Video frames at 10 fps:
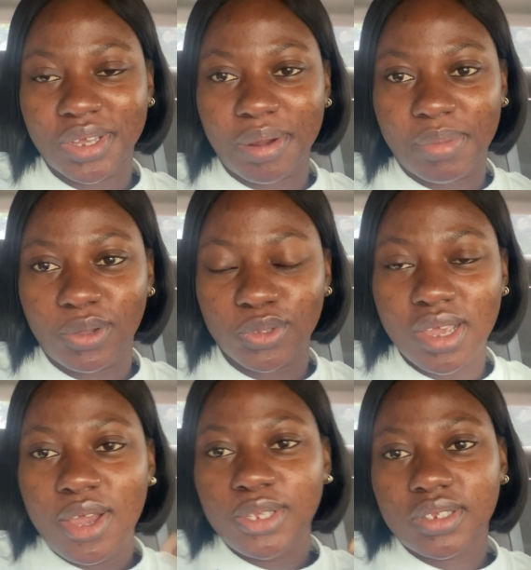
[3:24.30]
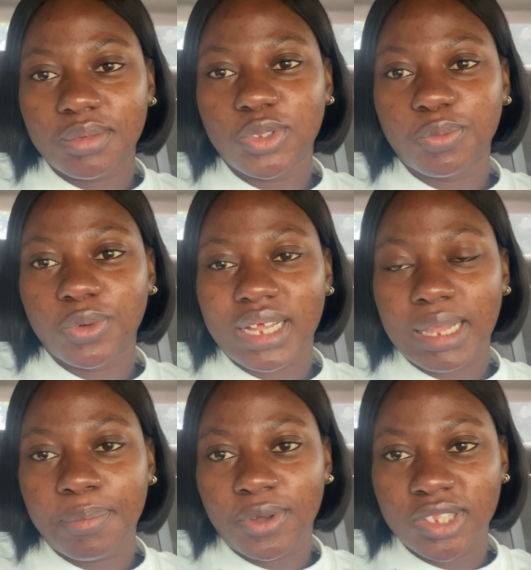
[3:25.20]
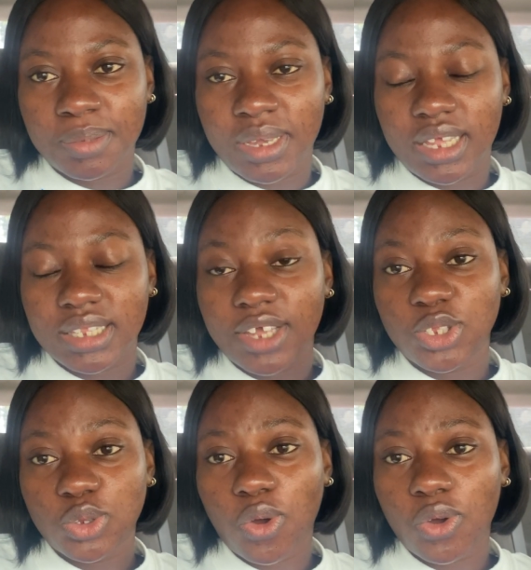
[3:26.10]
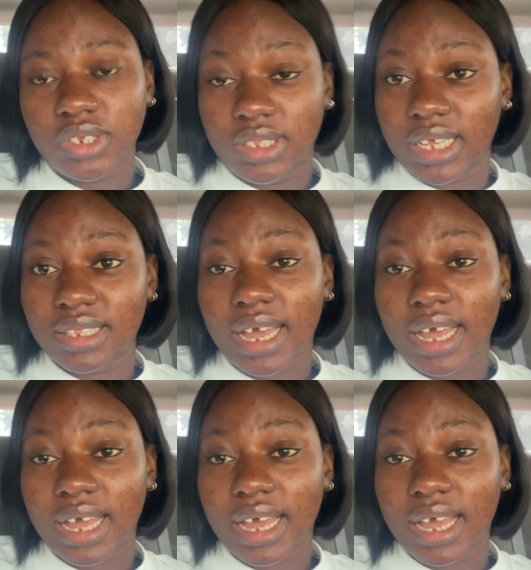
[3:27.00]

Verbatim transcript: thereabouts. So I was able to book an appointment. I saw the dent.